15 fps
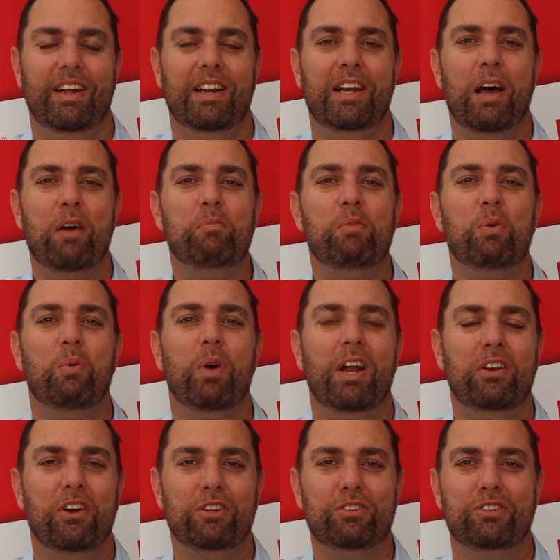Number
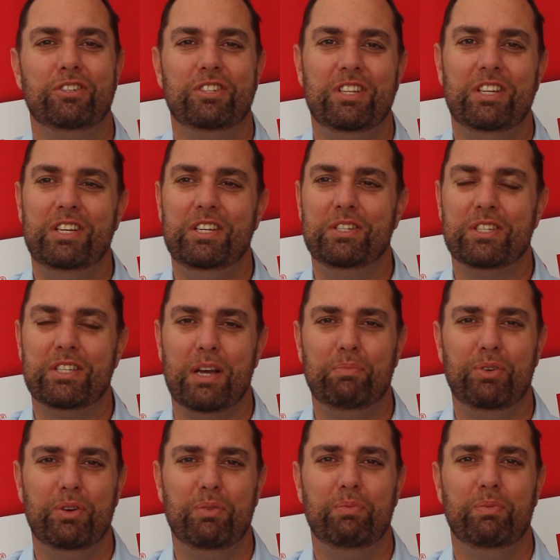one, not just in his
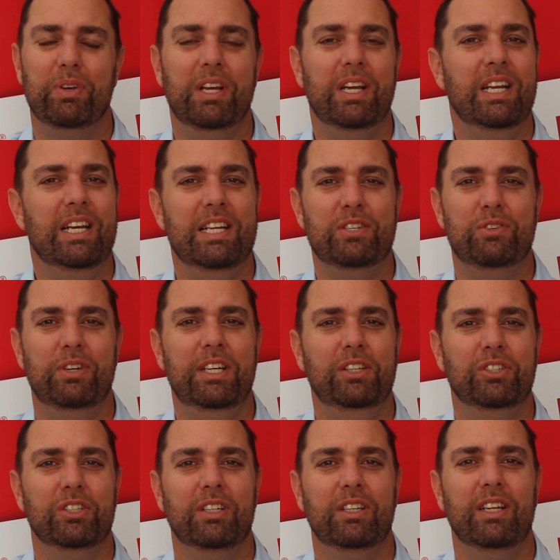suburb, in his
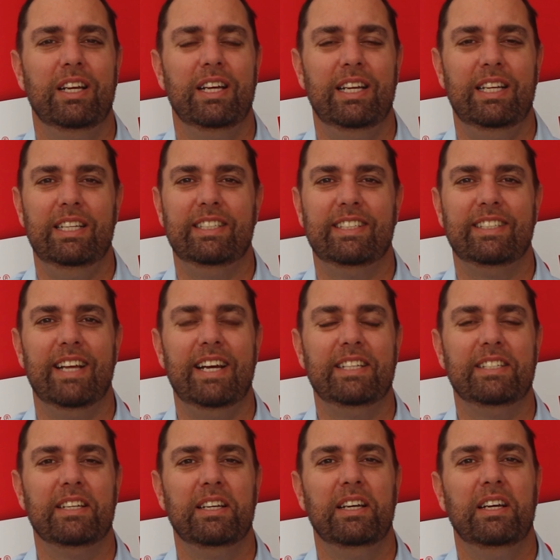region, in his
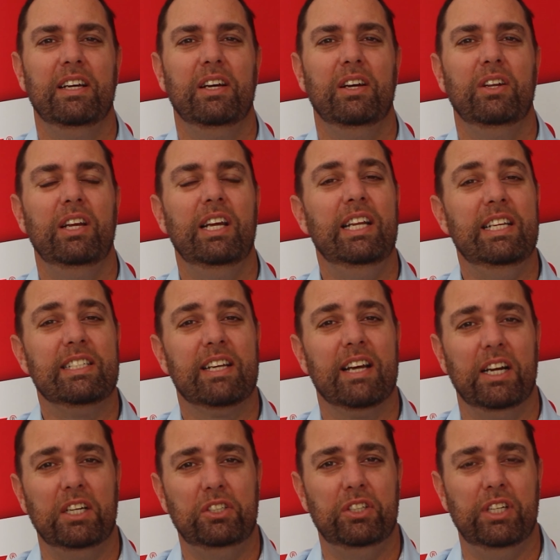state, in his
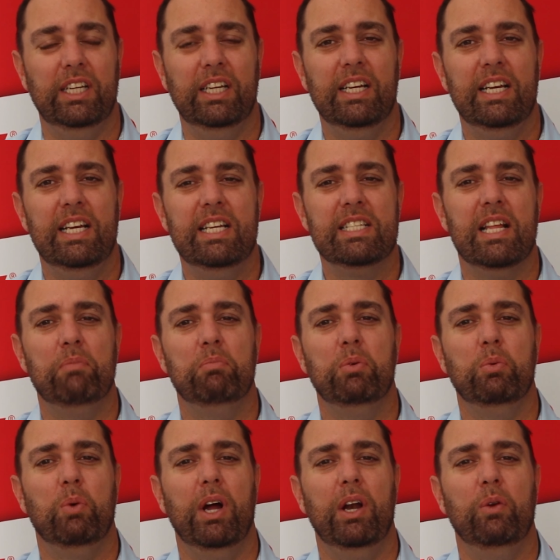country. He's number
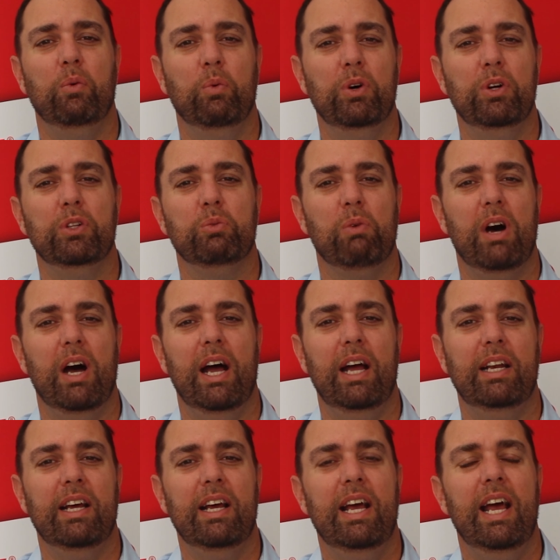one
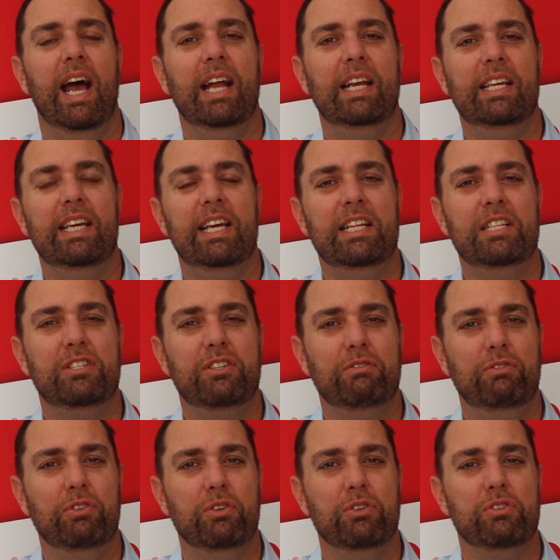worldwide. And he
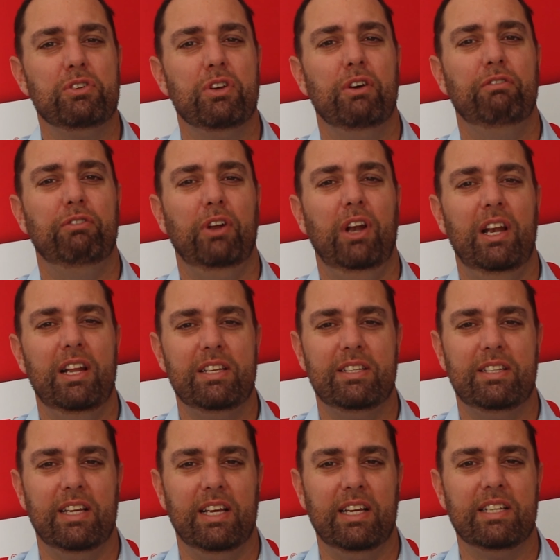interviews for
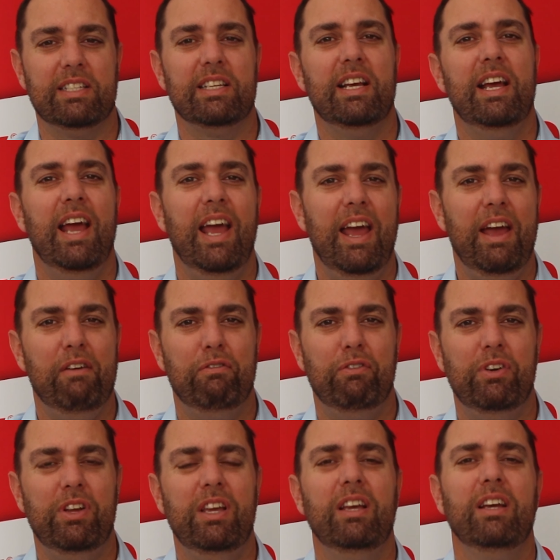listings
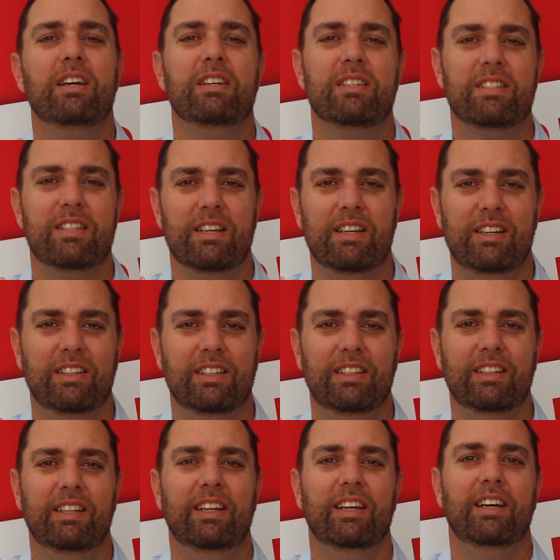every
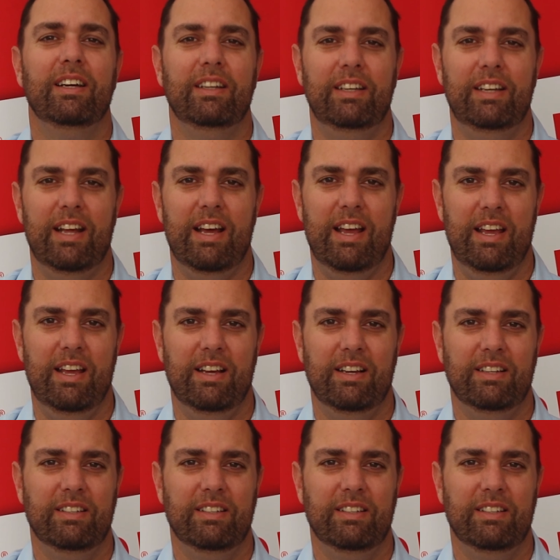single day.